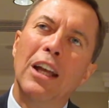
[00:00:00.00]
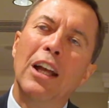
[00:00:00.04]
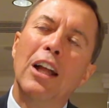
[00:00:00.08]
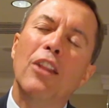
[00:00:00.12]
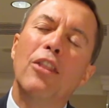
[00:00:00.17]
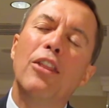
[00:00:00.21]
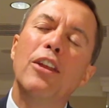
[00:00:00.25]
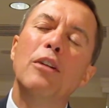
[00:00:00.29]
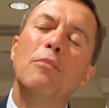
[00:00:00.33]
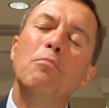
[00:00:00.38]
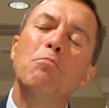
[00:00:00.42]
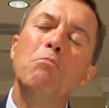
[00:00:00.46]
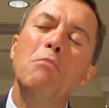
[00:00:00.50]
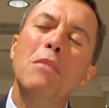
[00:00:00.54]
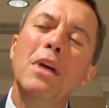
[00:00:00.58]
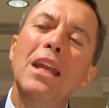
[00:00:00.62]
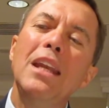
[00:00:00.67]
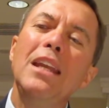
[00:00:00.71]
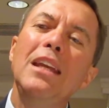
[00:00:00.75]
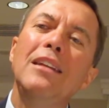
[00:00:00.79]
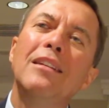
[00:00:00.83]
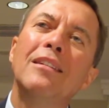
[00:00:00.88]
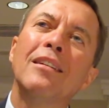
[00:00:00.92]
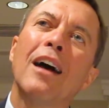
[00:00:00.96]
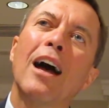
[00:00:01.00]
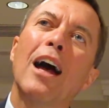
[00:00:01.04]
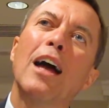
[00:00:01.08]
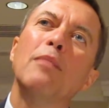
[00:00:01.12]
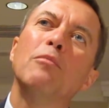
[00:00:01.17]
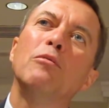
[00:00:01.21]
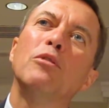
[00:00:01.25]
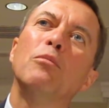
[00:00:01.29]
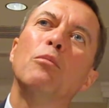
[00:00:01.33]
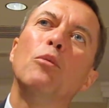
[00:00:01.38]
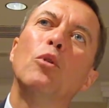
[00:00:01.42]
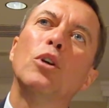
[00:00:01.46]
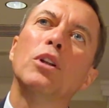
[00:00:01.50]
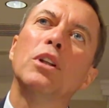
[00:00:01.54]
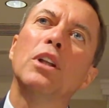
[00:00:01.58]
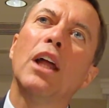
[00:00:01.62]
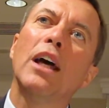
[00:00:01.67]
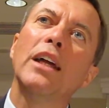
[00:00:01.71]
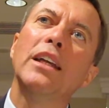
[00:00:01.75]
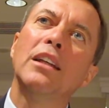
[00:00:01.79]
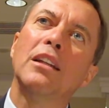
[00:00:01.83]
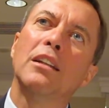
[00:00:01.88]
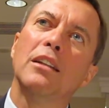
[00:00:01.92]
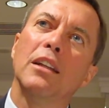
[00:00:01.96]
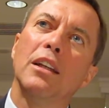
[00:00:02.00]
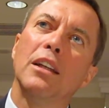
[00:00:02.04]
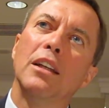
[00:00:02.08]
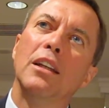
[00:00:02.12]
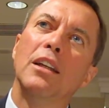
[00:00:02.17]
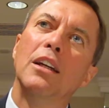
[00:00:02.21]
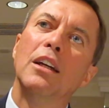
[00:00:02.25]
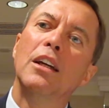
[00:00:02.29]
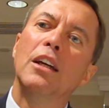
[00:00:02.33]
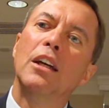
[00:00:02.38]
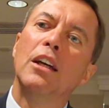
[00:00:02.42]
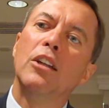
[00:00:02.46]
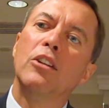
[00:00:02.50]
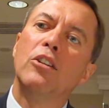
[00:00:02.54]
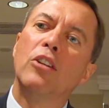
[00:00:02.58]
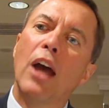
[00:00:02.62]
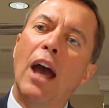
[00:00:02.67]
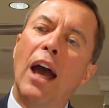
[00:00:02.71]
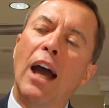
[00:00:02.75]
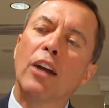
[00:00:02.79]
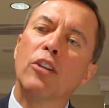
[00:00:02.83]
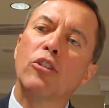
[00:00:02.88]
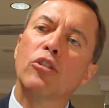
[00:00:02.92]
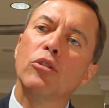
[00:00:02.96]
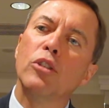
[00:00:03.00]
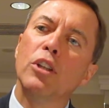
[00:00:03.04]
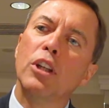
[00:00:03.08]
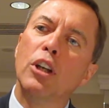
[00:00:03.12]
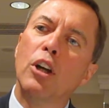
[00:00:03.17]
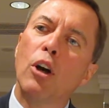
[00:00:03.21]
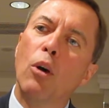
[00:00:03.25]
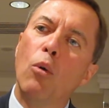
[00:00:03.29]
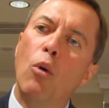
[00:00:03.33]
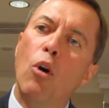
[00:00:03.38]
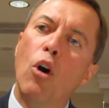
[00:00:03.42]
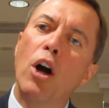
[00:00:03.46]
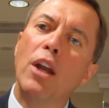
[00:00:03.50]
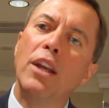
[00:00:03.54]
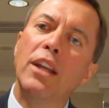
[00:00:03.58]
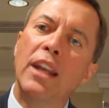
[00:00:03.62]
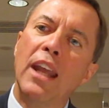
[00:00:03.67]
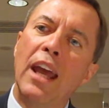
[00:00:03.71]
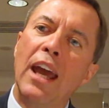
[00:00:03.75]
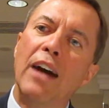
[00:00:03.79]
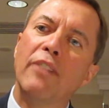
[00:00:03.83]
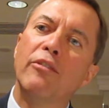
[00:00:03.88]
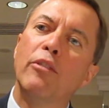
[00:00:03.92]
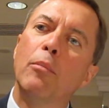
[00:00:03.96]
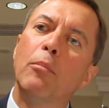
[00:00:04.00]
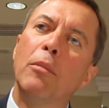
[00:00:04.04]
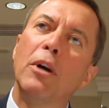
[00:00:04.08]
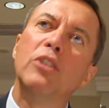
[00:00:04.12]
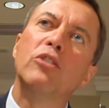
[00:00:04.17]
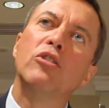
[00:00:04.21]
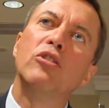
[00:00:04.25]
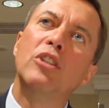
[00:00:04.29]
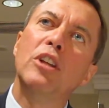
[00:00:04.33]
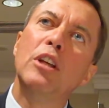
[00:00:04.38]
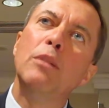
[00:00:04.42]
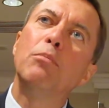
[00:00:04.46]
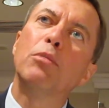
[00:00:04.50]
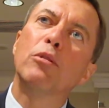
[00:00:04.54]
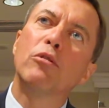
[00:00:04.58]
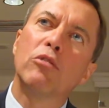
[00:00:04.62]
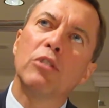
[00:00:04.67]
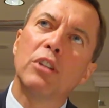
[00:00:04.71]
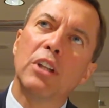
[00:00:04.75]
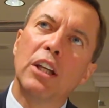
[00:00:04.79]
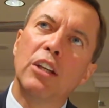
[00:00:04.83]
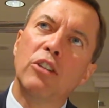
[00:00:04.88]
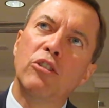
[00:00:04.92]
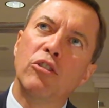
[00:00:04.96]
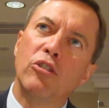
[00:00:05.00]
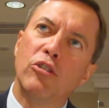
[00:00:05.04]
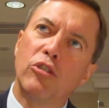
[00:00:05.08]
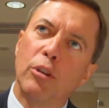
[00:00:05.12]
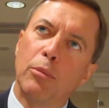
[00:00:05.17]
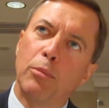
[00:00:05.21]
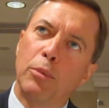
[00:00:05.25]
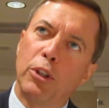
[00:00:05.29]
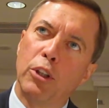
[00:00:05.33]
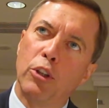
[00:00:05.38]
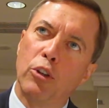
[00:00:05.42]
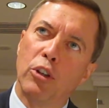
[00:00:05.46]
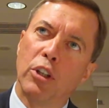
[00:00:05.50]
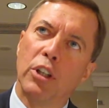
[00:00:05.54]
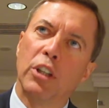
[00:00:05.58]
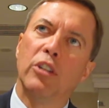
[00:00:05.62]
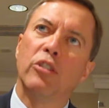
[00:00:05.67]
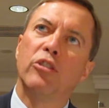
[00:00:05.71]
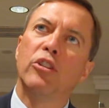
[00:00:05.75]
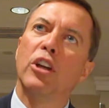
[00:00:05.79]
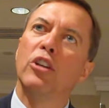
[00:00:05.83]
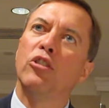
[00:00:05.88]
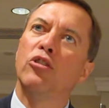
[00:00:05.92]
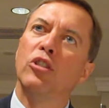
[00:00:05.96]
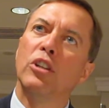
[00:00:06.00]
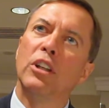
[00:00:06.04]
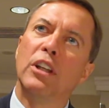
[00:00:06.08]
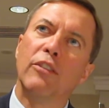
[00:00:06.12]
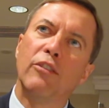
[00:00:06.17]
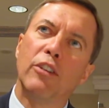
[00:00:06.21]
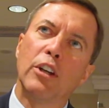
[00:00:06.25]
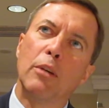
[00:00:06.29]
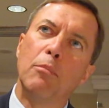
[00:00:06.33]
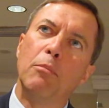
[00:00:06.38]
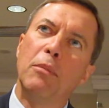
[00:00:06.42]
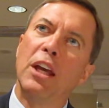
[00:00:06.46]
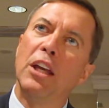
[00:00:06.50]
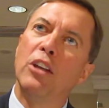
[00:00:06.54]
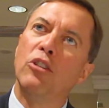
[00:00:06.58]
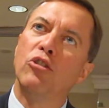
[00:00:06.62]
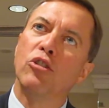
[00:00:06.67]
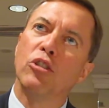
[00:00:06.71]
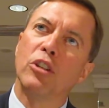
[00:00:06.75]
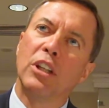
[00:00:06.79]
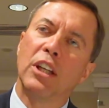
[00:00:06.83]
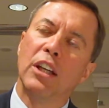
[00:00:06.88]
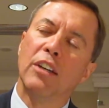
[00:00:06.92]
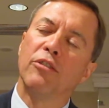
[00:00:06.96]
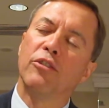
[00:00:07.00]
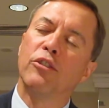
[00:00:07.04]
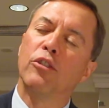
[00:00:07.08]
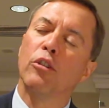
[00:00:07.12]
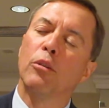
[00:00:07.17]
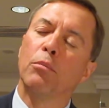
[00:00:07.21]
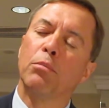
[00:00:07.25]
they're many times more likely to actually go on and have a much deeper relationship with the organization, giving a major gift or a